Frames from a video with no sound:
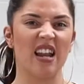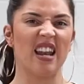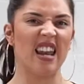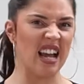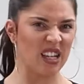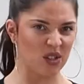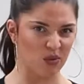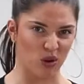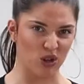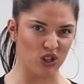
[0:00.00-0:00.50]

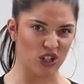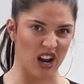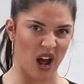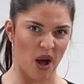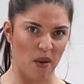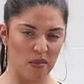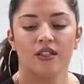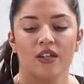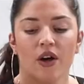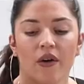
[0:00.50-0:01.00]
Less washing
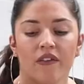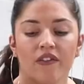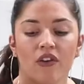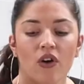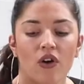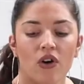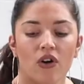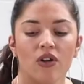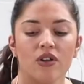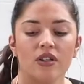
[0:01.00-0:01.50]
up. So I've
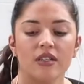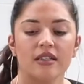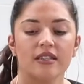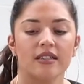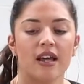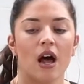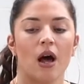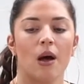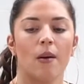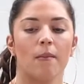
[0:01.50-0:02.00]
got
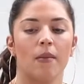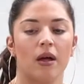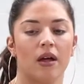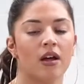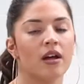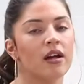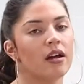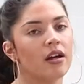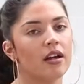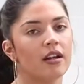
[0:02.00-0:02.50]
some
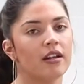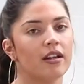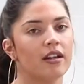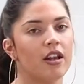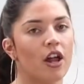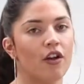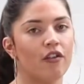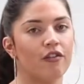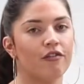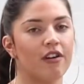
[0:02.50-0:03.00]

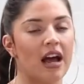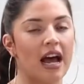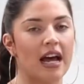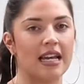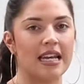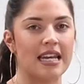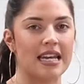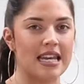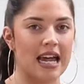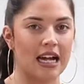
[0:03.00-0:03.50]
low
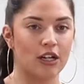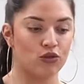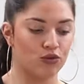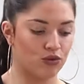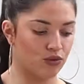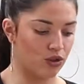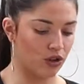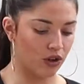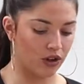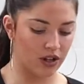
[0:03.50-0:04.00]
fat
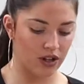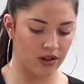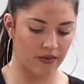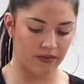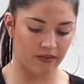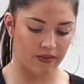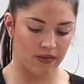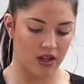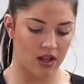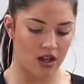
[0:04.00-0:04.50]
natural yogurt.
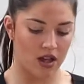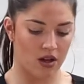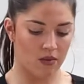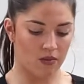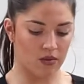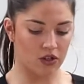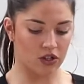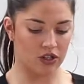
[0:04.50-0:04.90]
We're